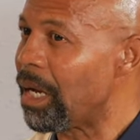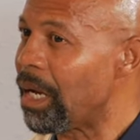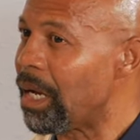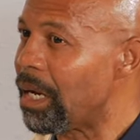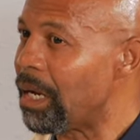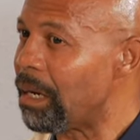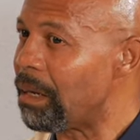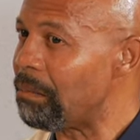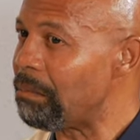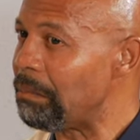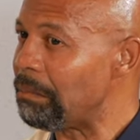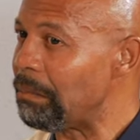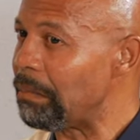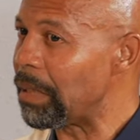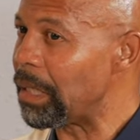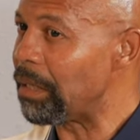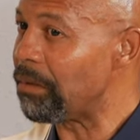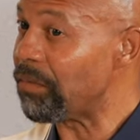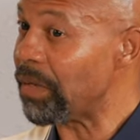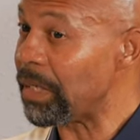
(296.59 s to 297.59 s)

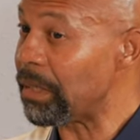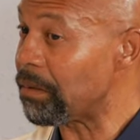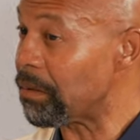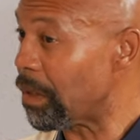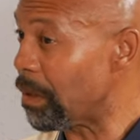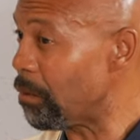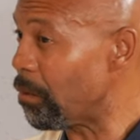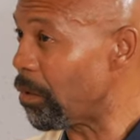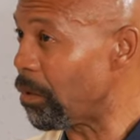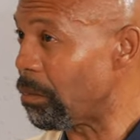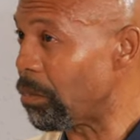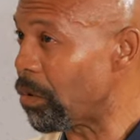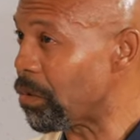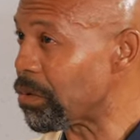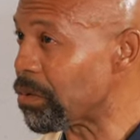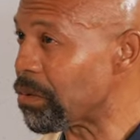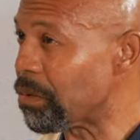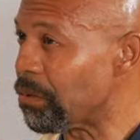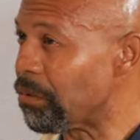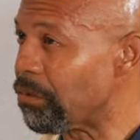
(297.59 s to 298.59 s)
Um, if anything, we're more
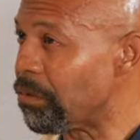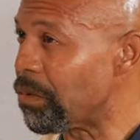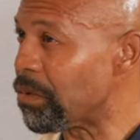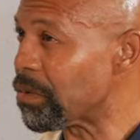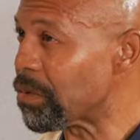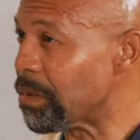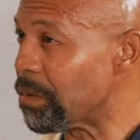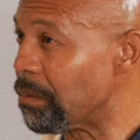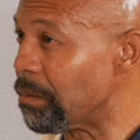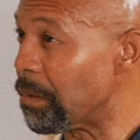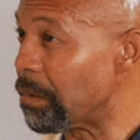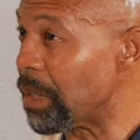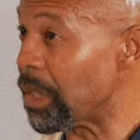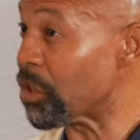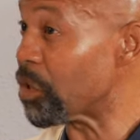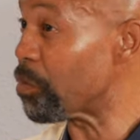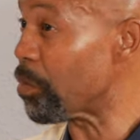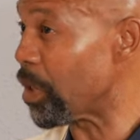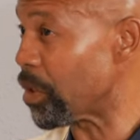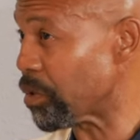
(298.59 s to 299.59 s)
so versed in
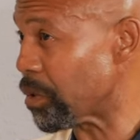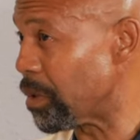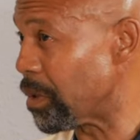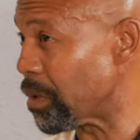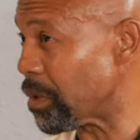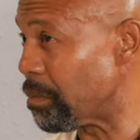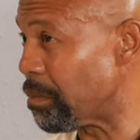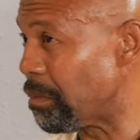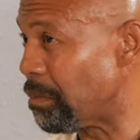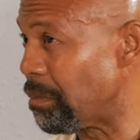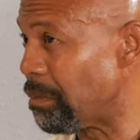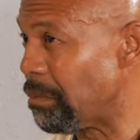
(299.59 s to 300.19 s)
expressionism.